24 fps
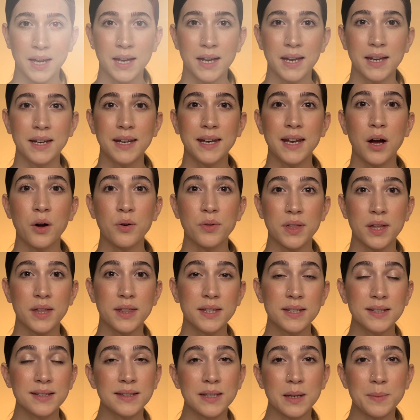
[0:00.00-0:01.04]
Now that this
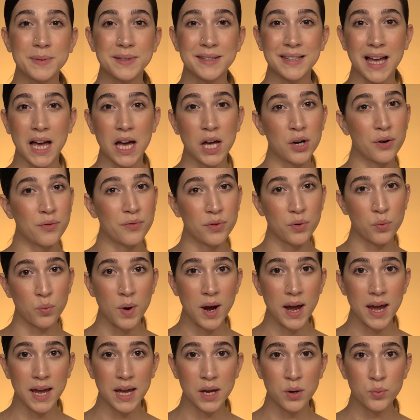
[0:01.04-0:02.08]
step is out of the
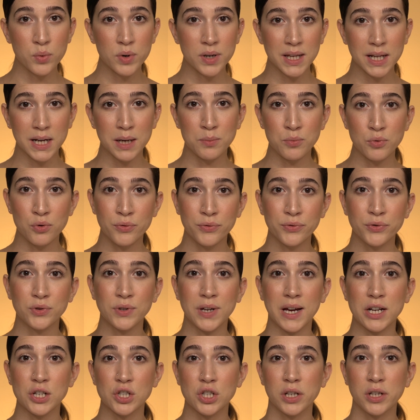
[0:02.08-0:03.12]
way, we're going to move to
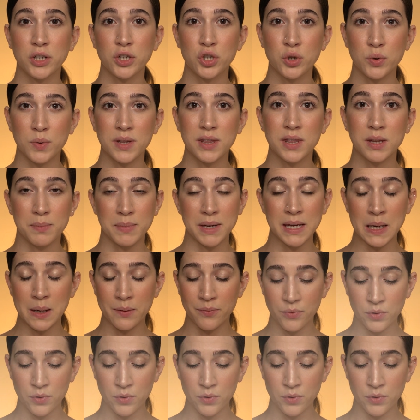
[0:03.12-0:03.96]
actually doing the makeup for